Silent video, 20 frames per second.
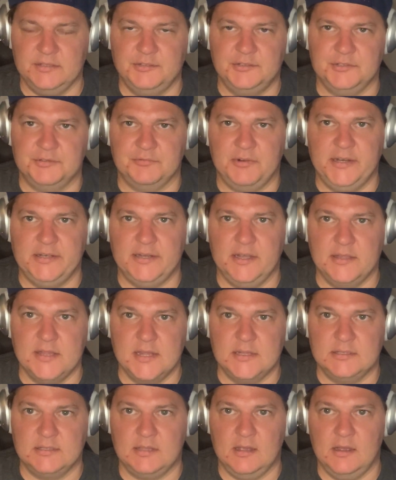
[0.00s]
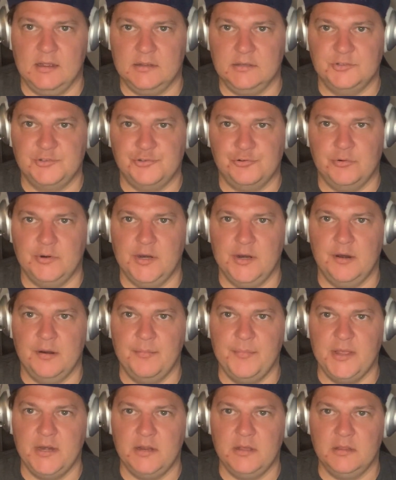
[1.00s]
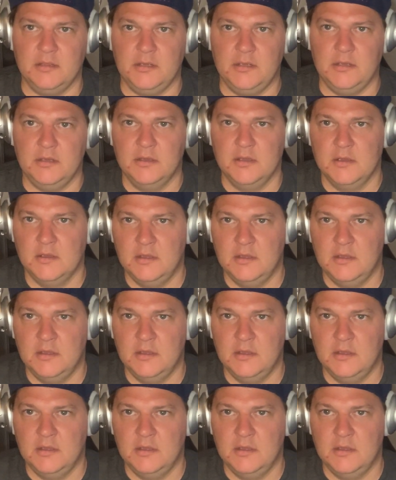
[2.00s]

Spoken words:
I'd just write down that stock and short it immediately.